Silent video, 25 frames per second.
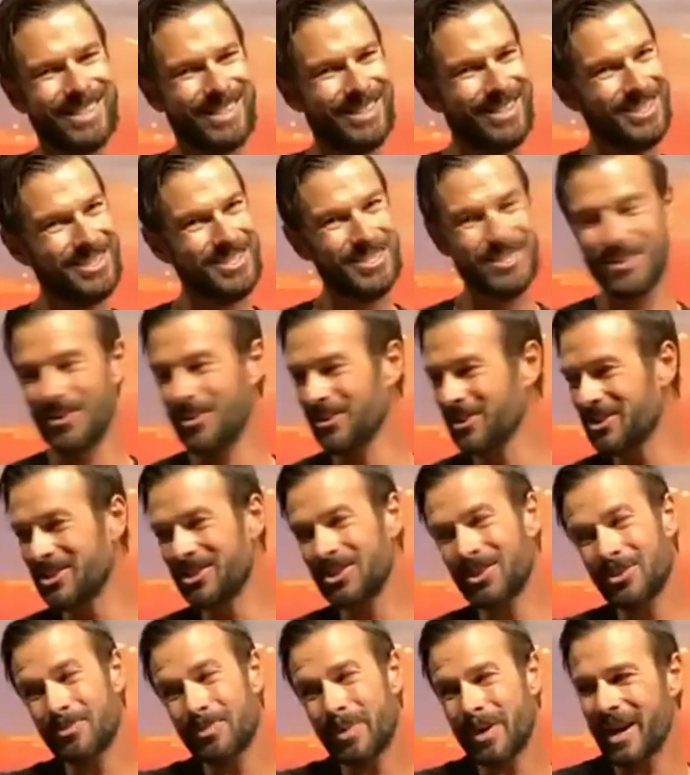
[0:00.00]
you're still
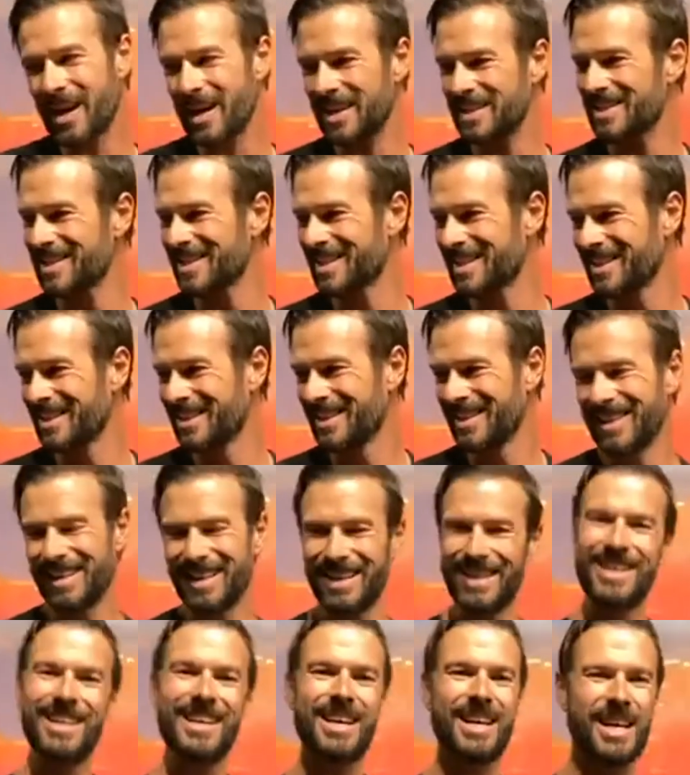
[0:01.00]
the best.
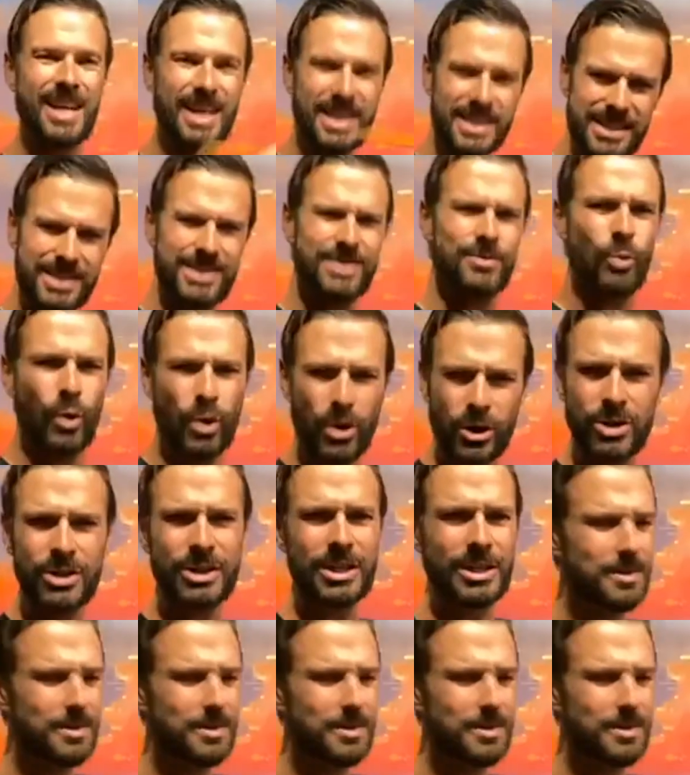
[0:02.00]
And I work a little